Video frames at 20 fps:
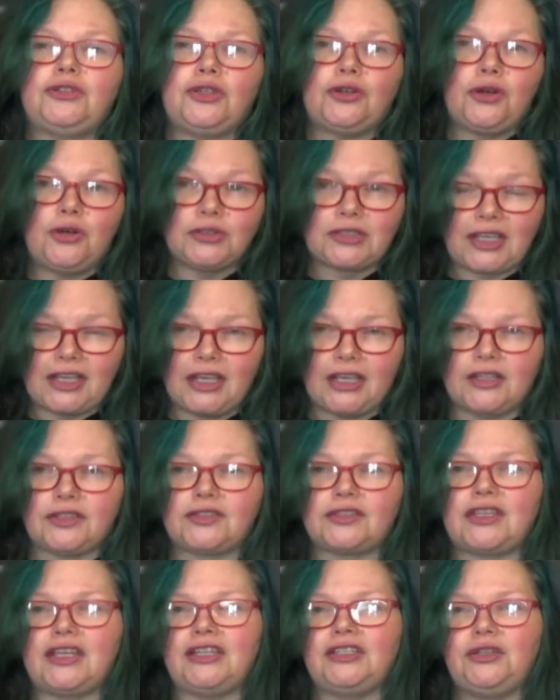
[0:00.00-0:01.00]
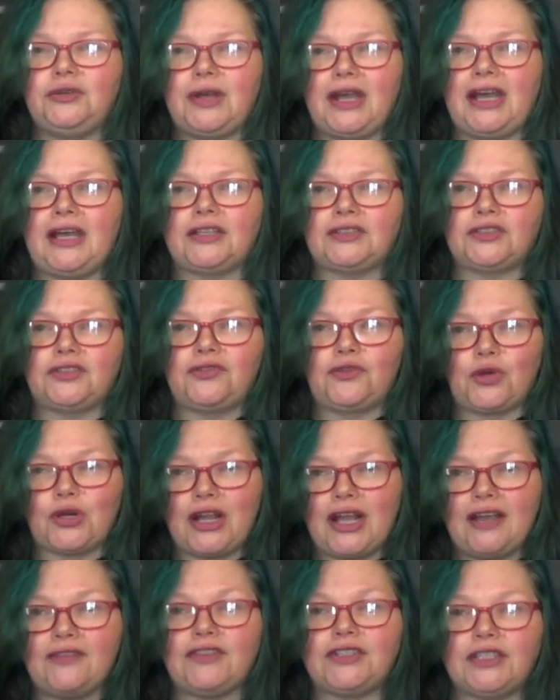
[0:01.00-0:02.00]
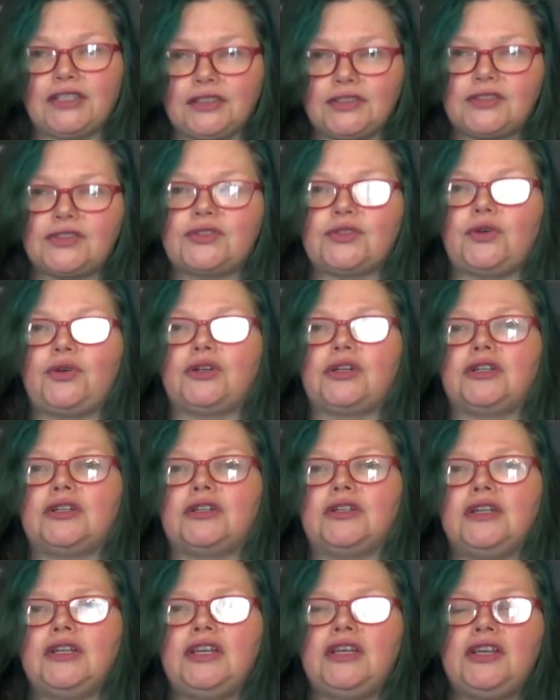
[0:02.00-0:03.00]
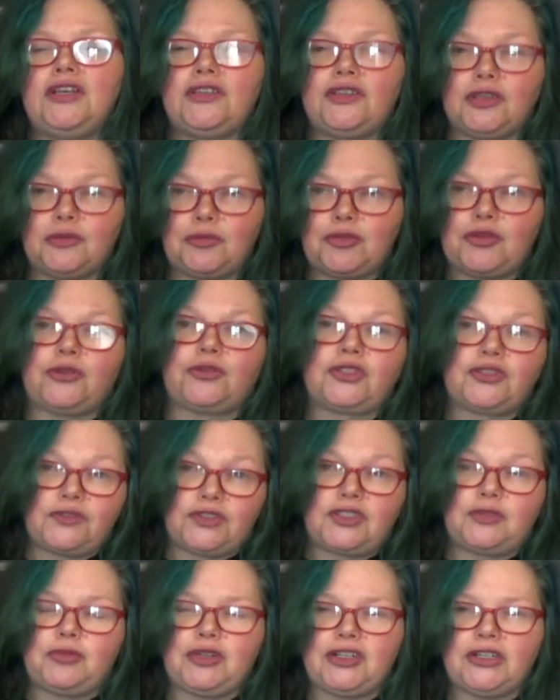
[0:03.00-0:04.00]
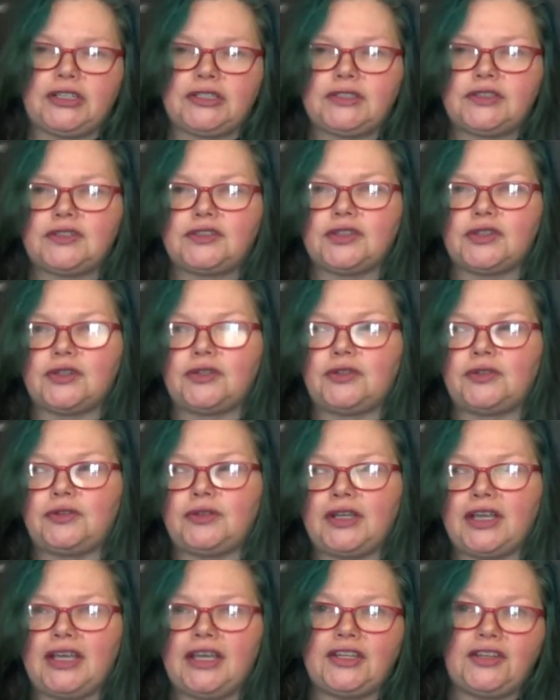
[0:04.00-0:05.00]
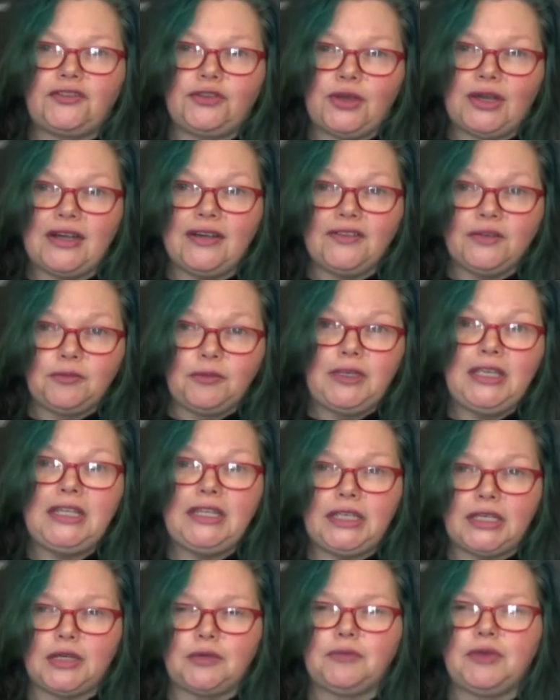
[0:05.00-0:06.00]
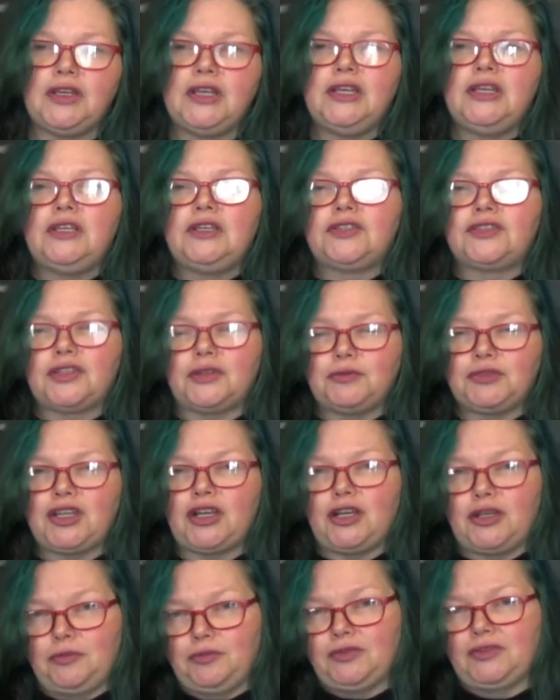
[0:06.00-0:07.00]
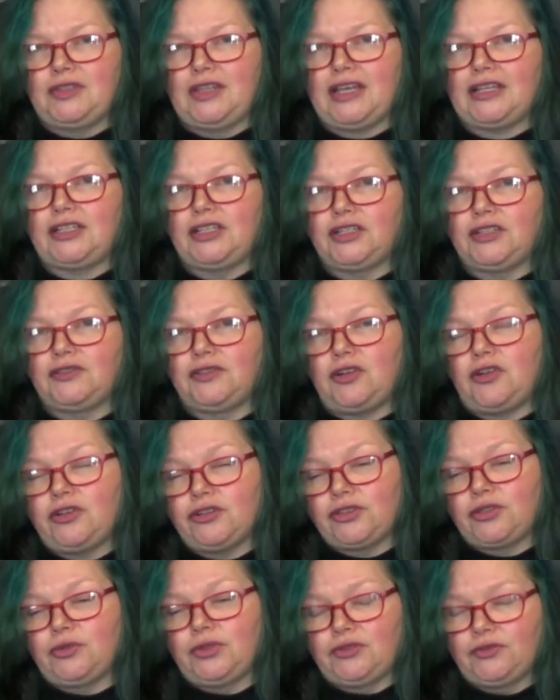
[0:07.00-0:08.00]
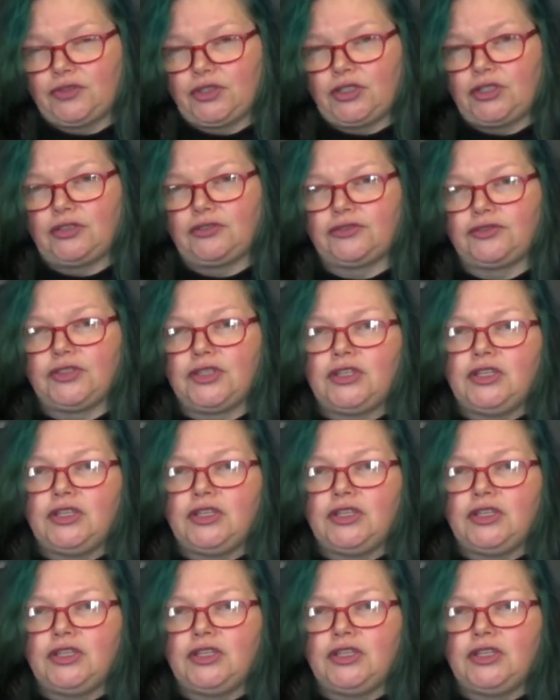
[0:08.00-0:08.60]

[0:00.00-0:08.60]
you hold hands, and you ask for evidence or the approach of a spirit. So, and if you have a medium, sometimes that can also involve